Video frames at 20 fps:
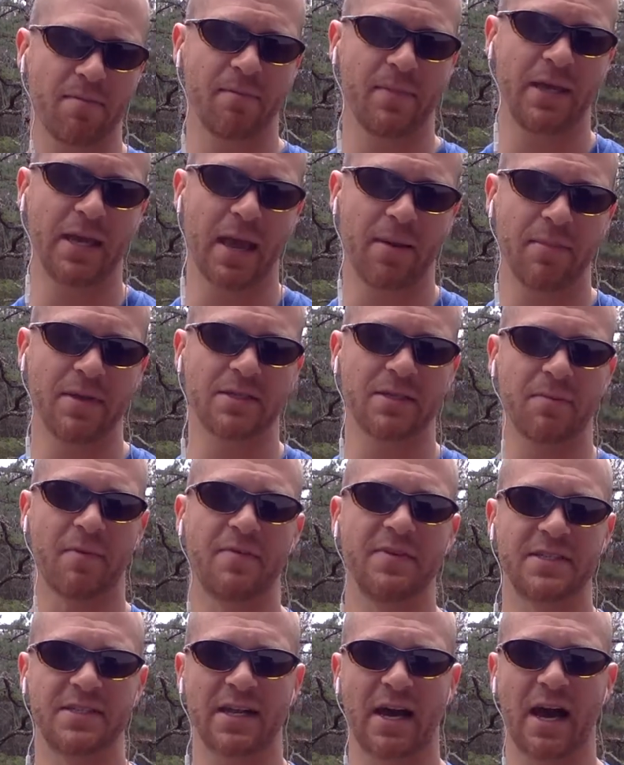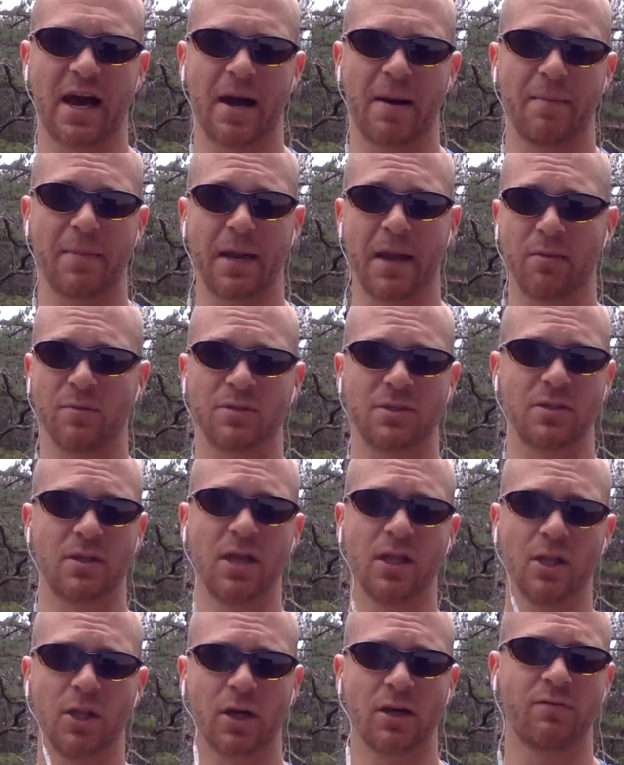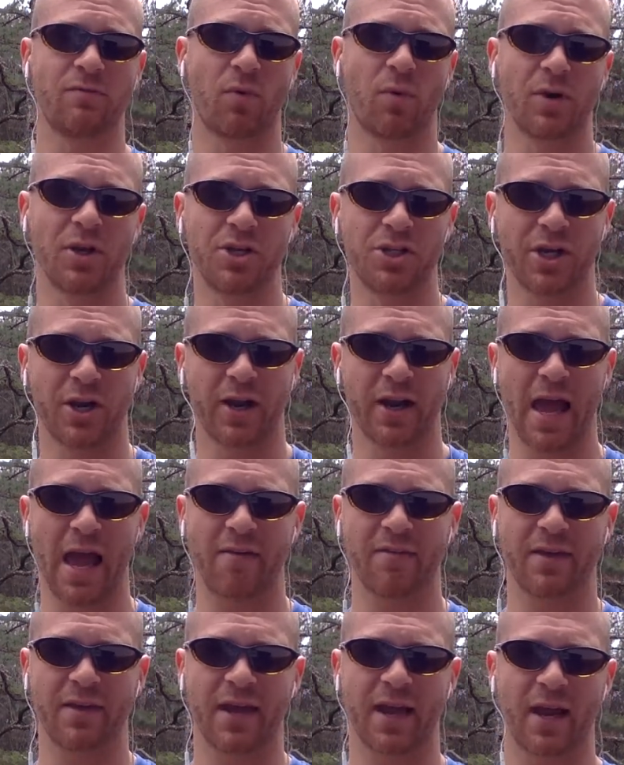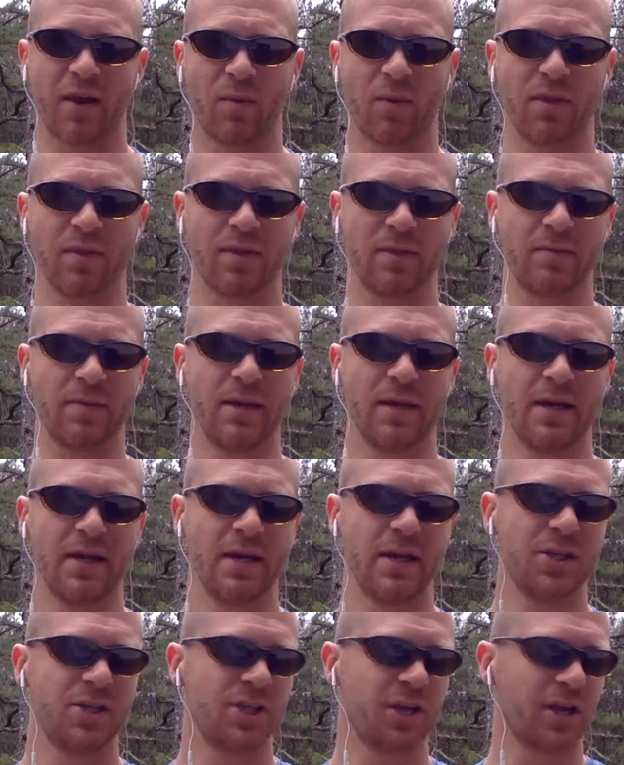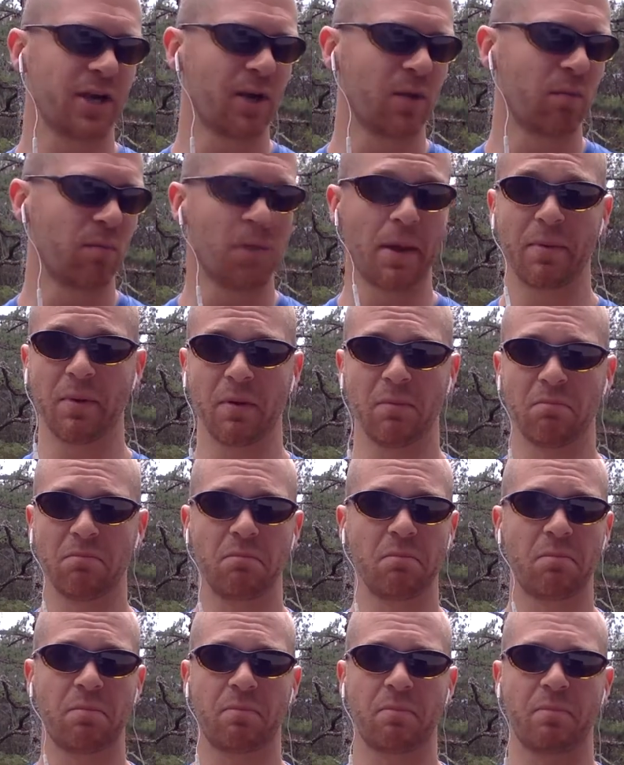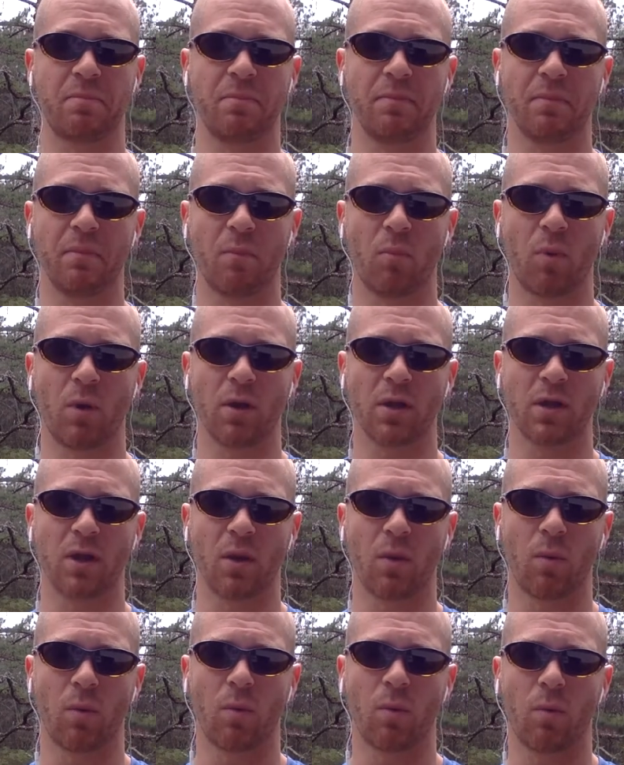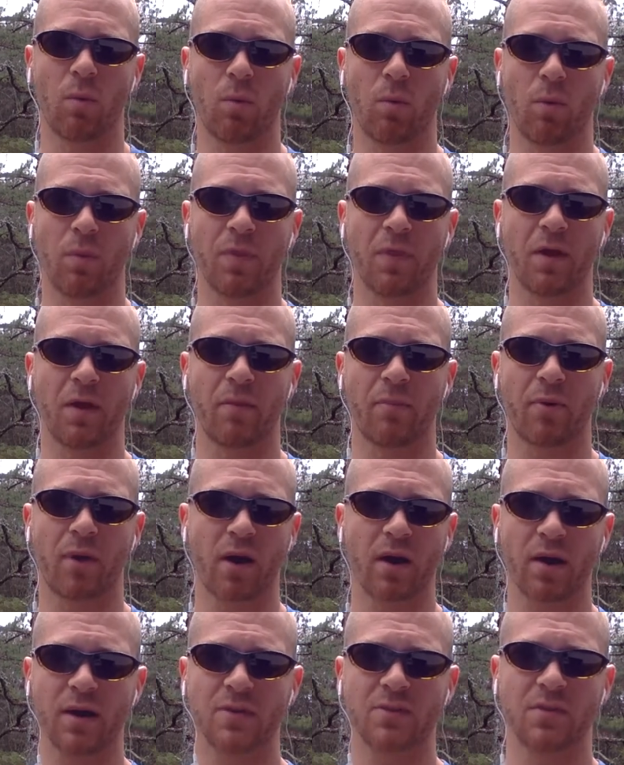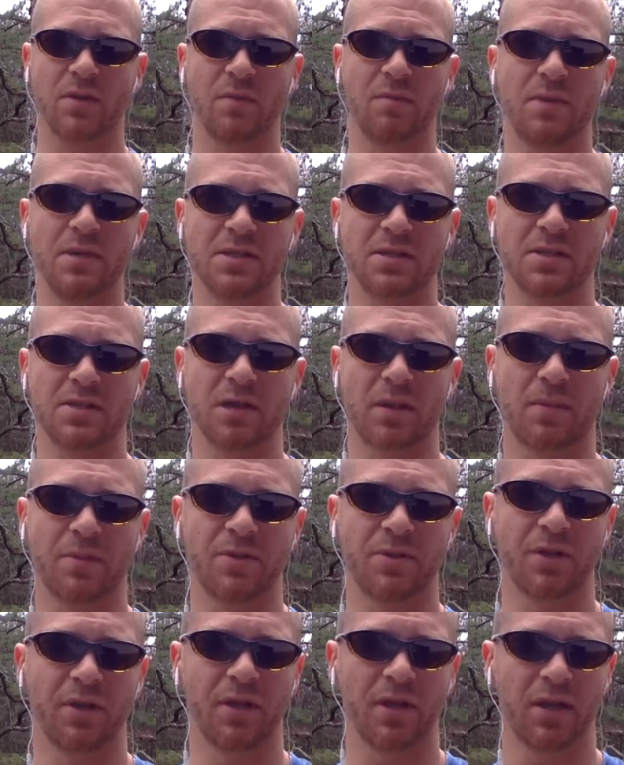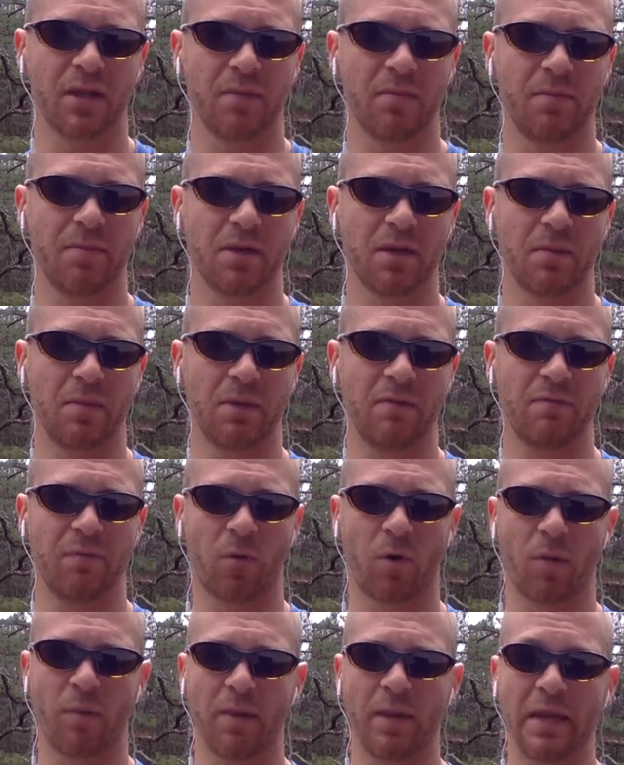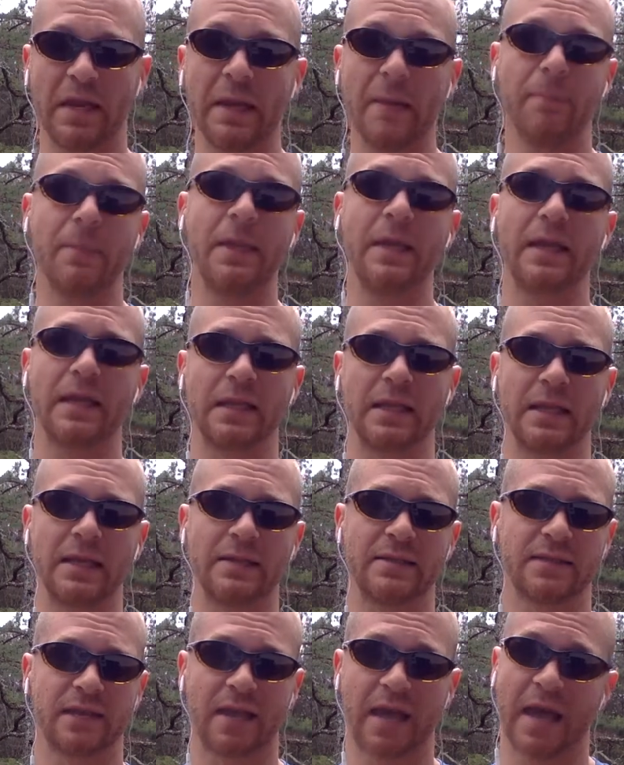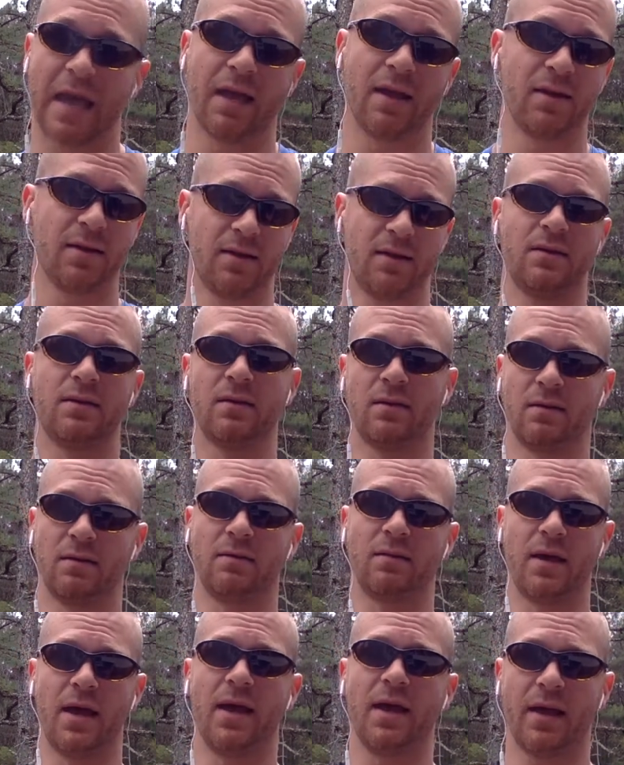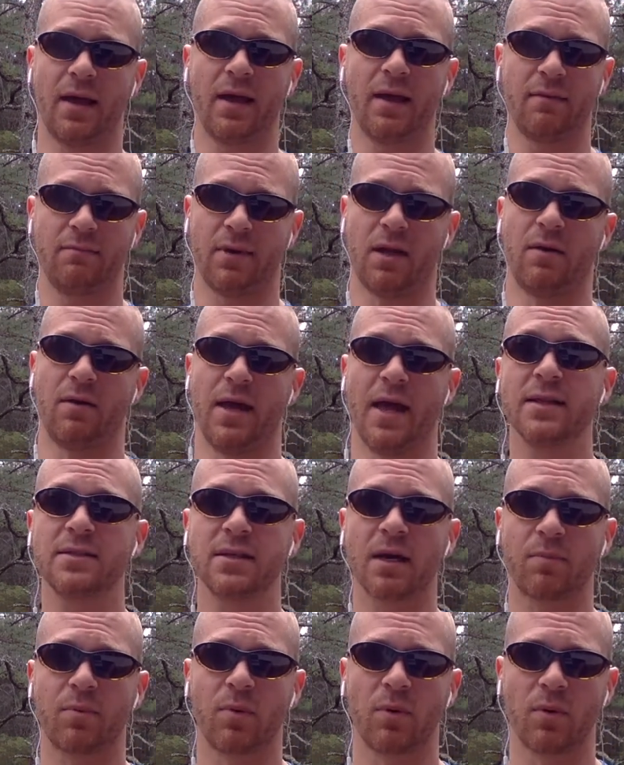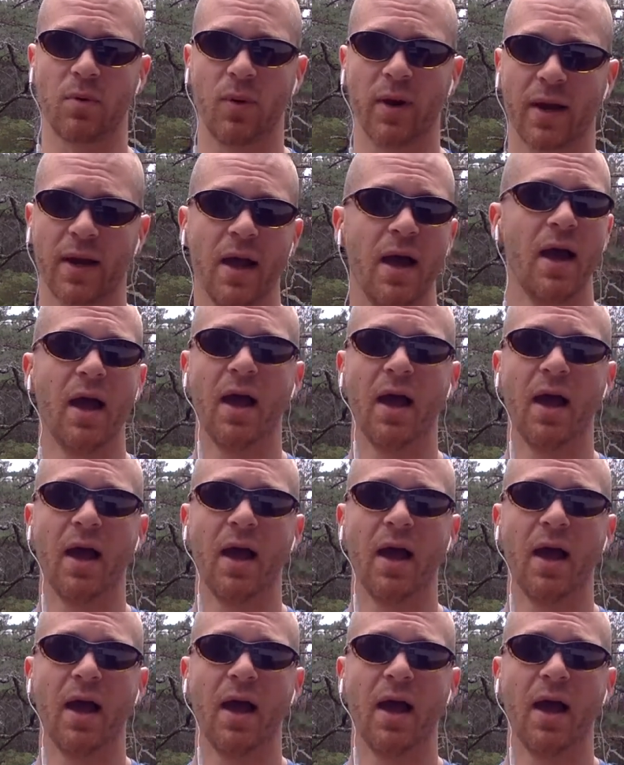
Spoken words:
He gave me some of his time, and I was looking forward to sharing Advocare with him, sharing maybe what the products or the business opportunity could be for him. And he immediately said, hey, heads up real quick.